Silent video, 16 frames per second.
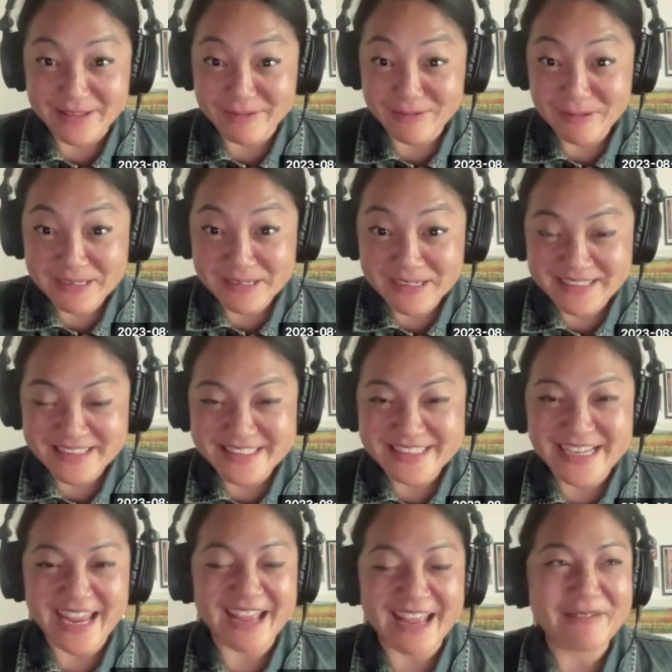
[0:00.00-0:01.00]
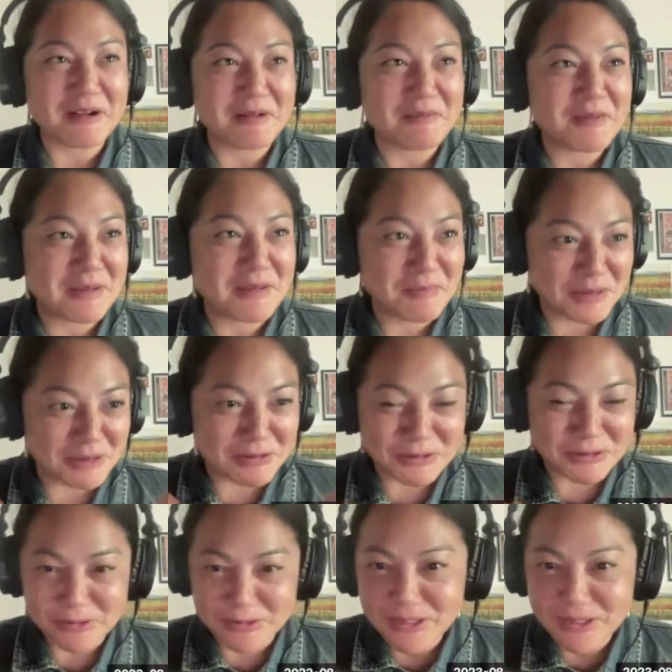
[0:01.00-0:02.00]
the world and what people
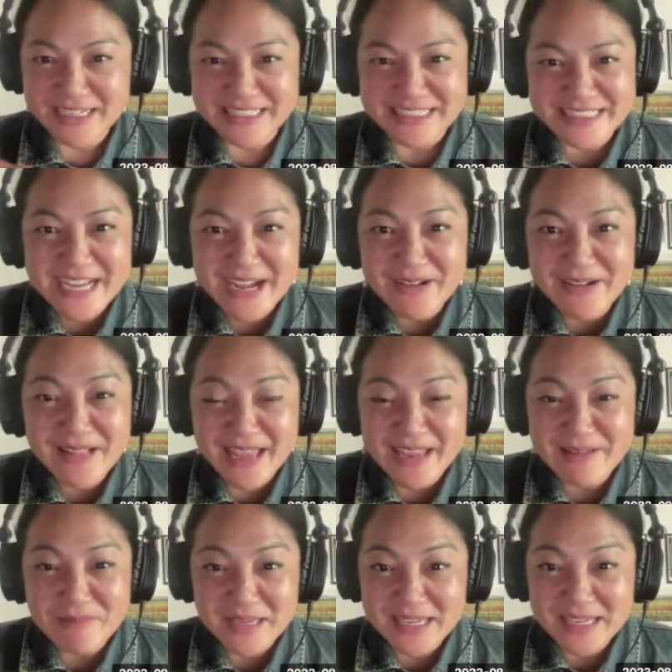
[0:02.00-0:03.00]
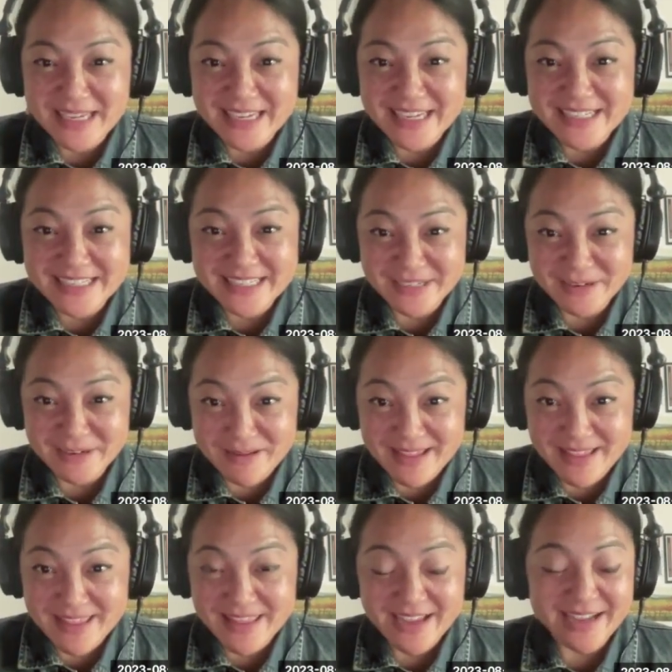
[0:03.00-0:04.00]
who look and sound like me deal
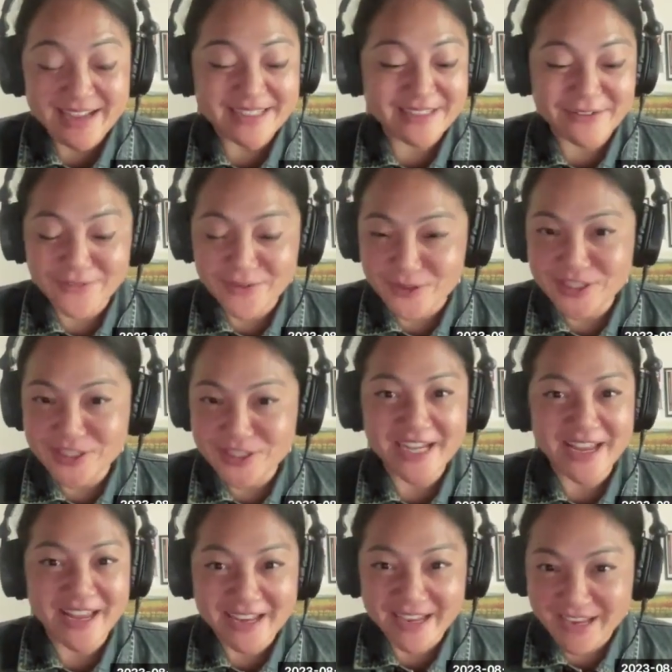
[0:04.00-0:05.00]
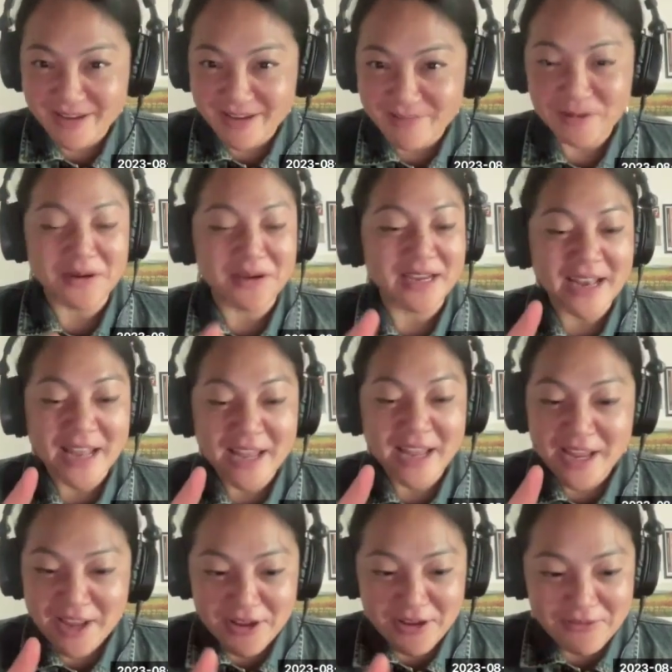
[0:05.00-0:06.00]
with as a first-gen immigrant,
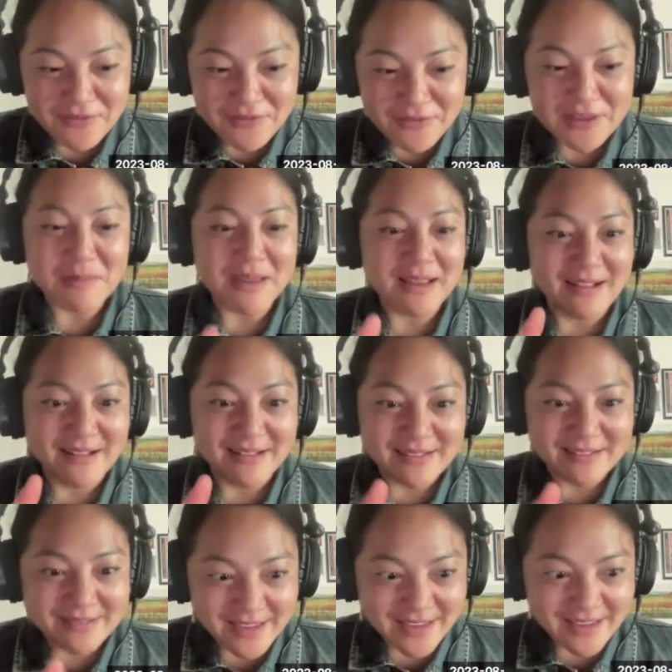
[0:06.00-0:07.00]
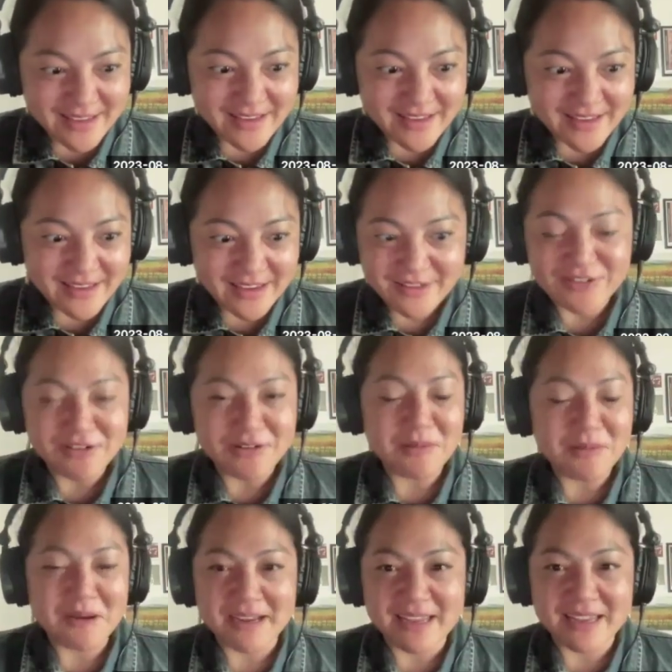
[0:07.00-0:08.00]
female, Asian
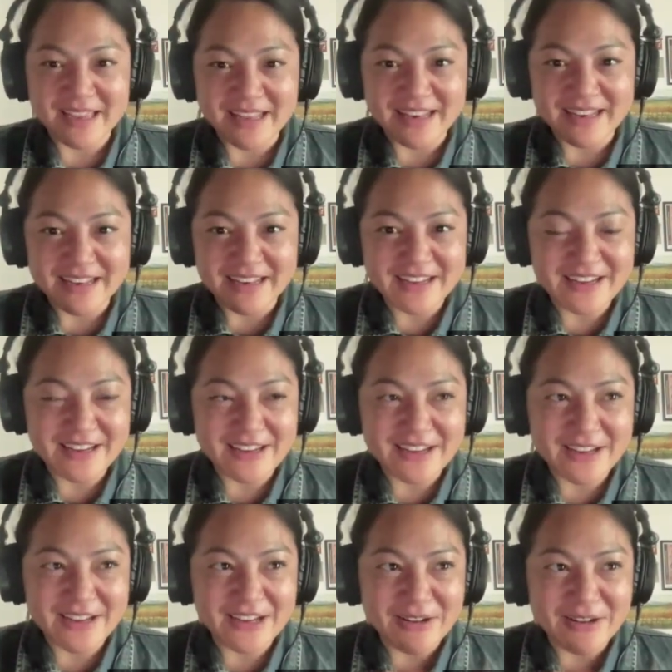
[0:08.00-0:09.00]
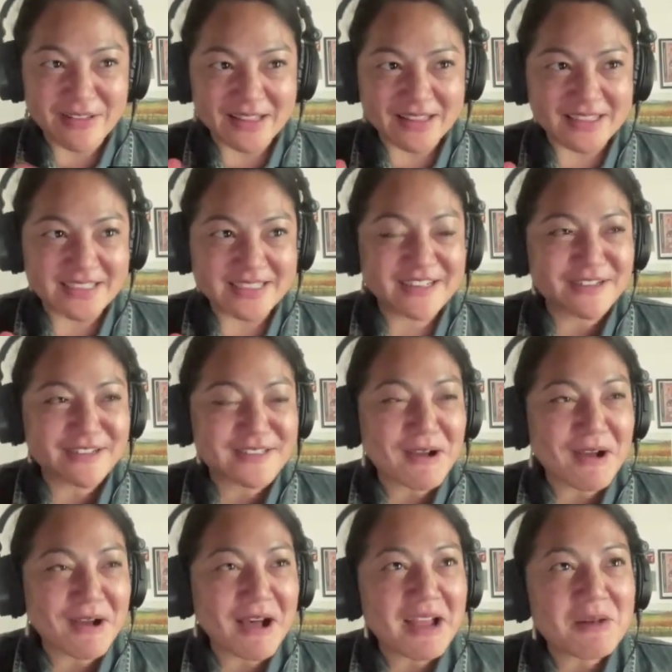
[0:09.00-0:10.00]
American, the list goes
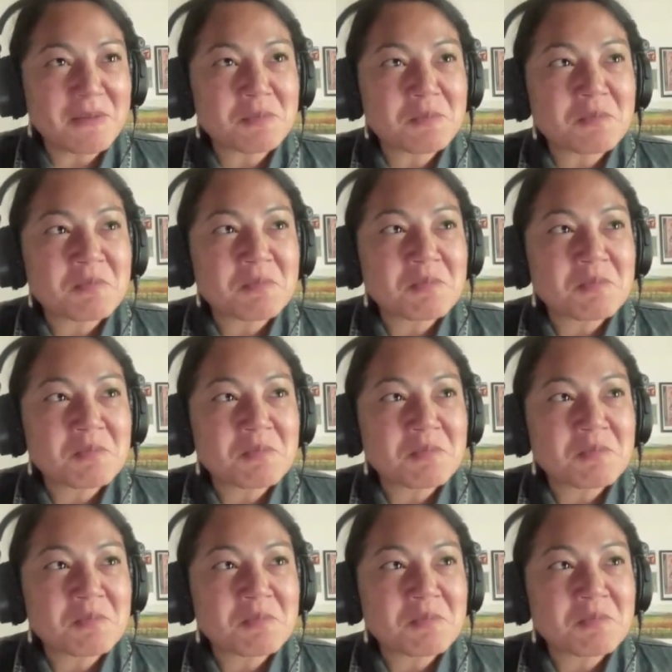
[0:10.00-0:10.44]
on.